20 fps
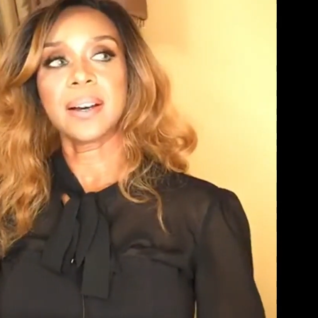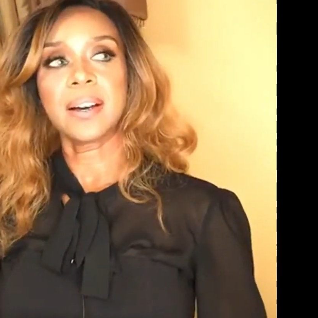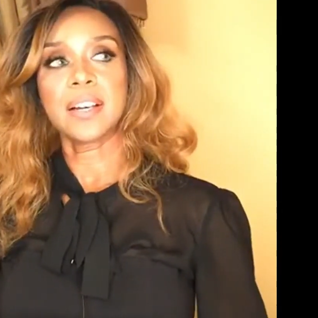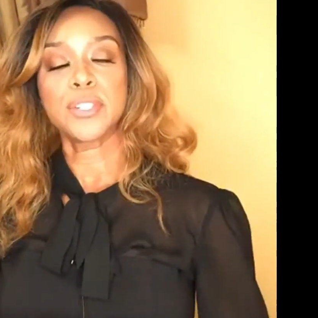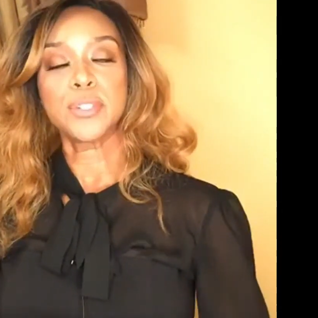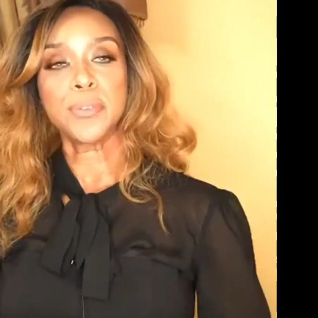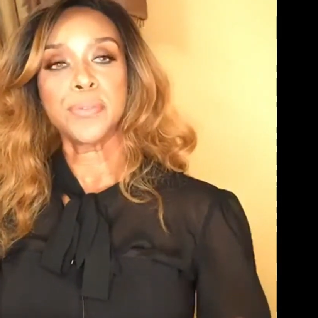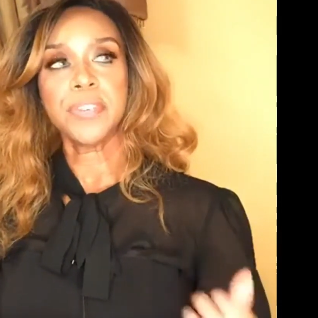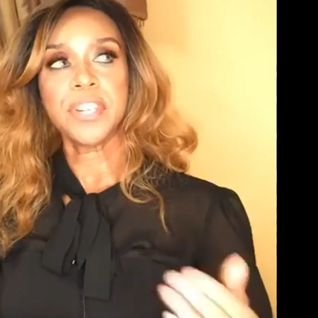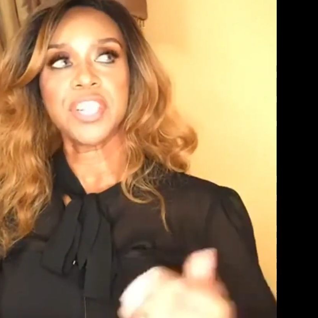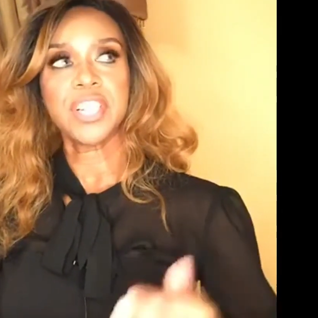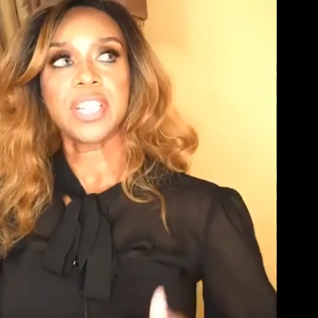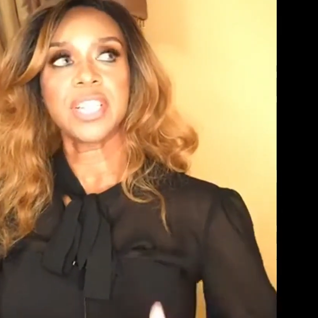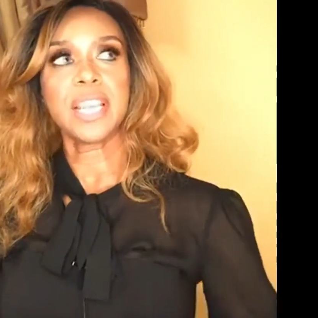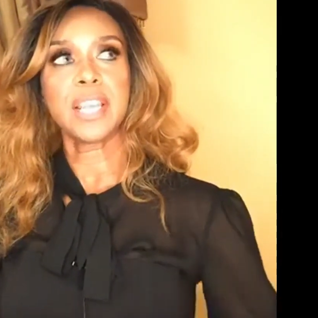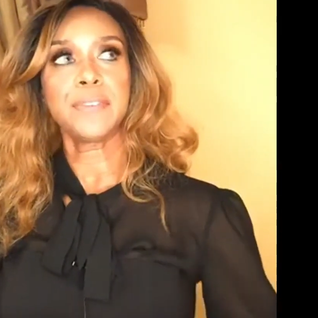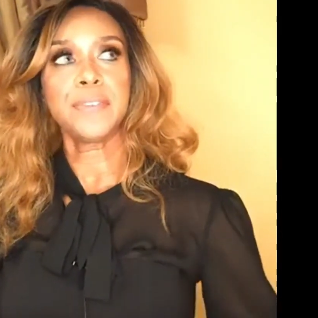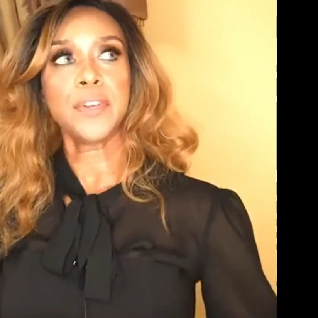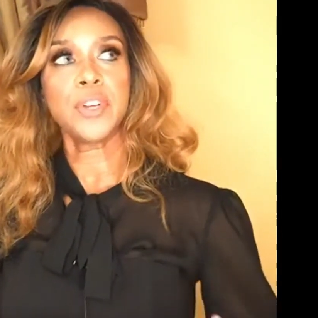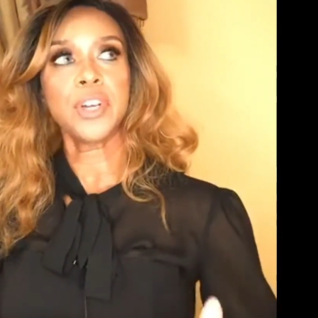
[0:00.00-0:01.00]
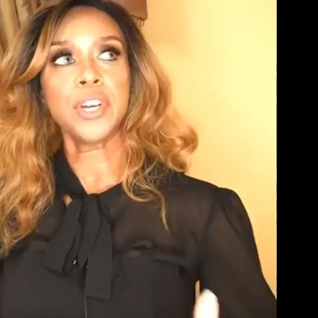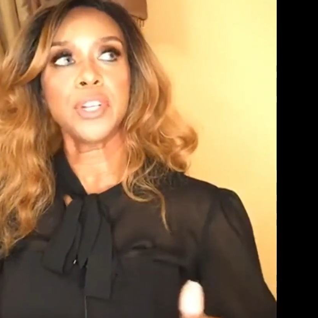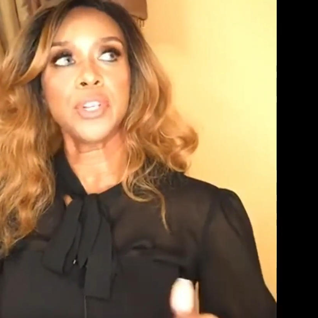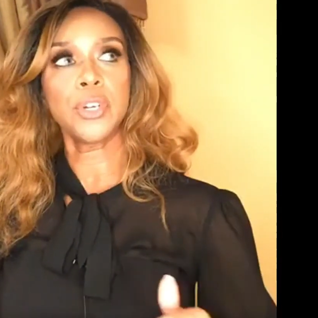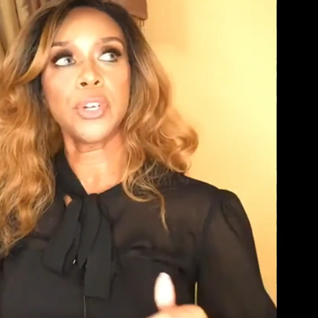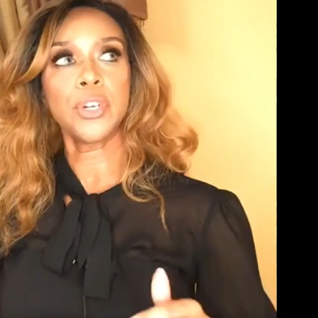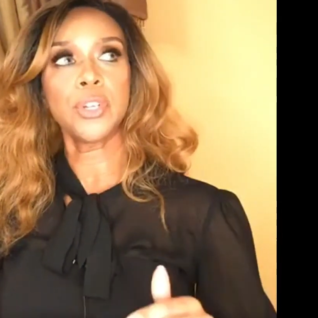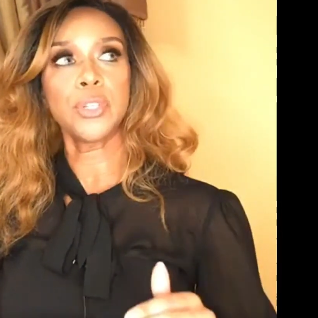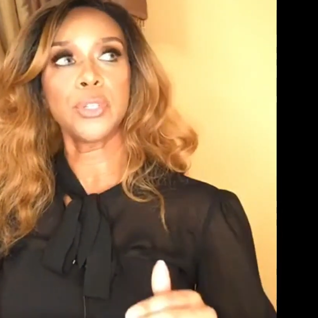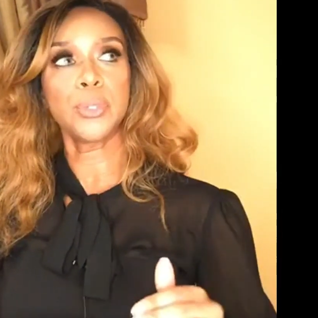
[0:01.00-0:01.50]
sufficient. If you're
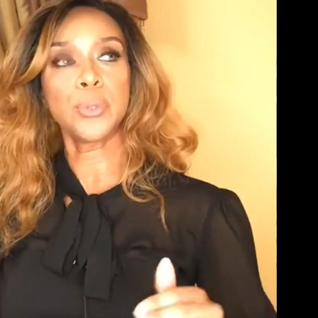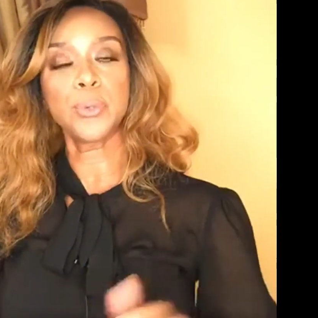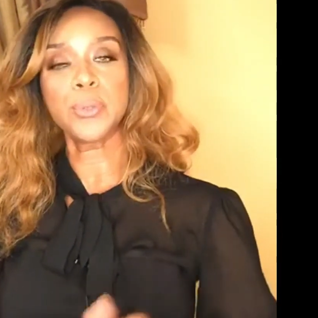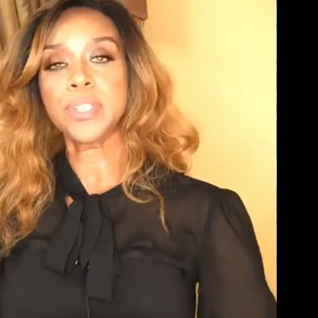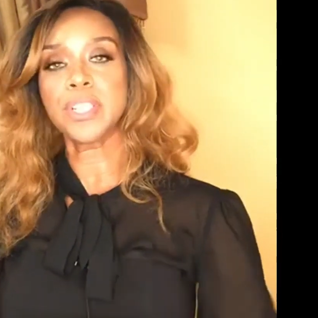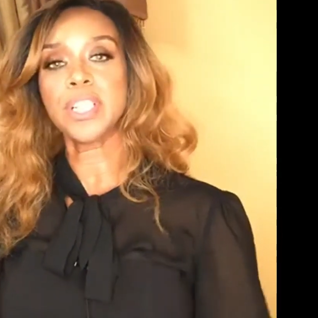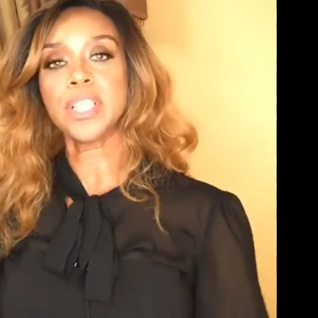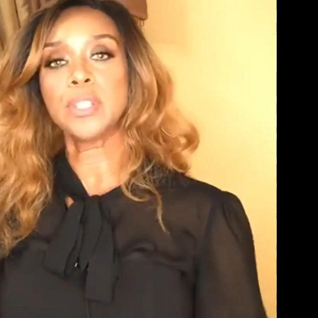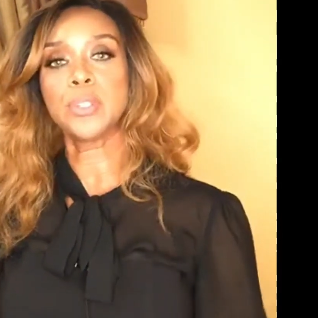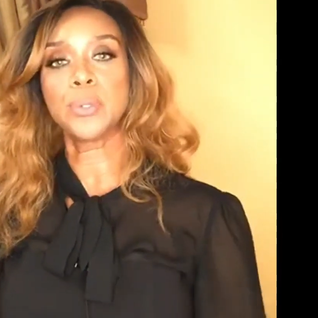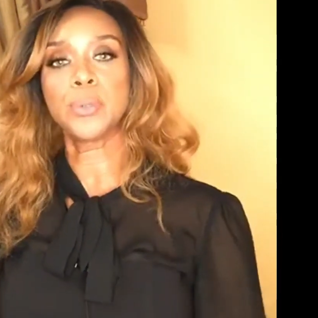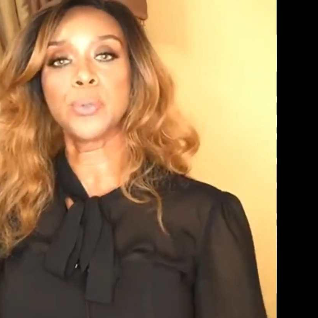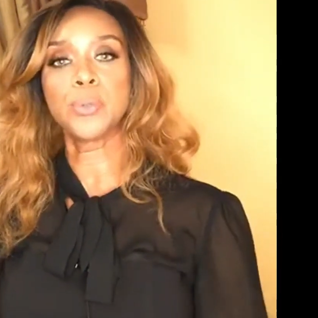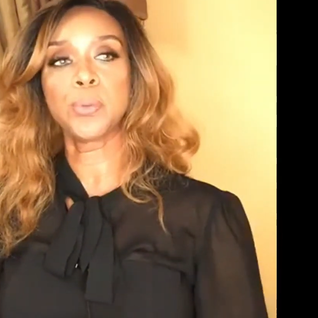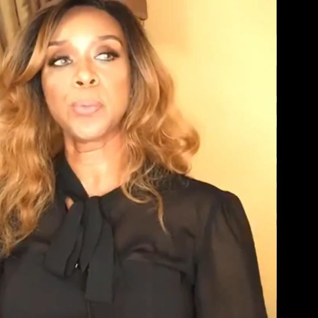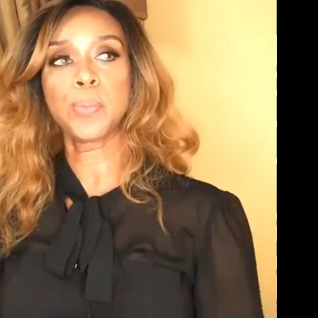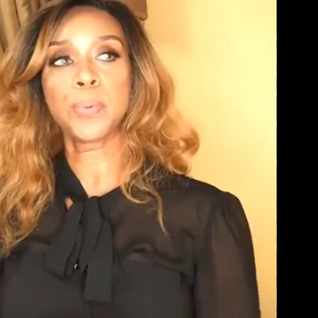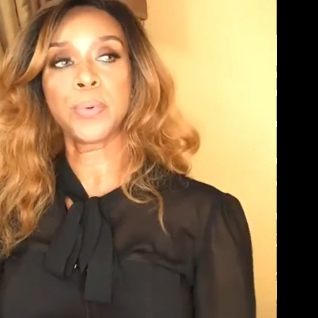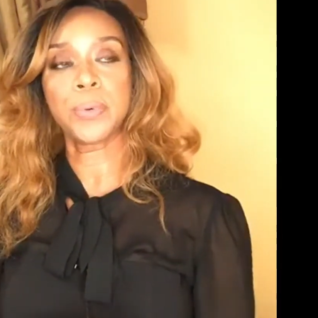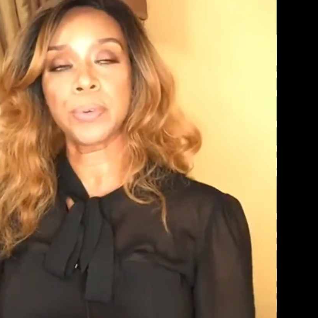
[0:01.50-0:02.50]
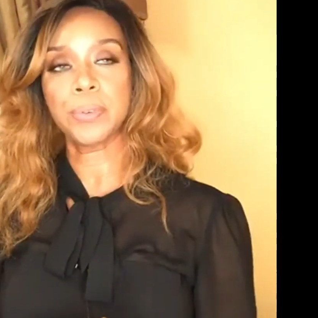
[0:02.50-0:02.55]
gonna use it to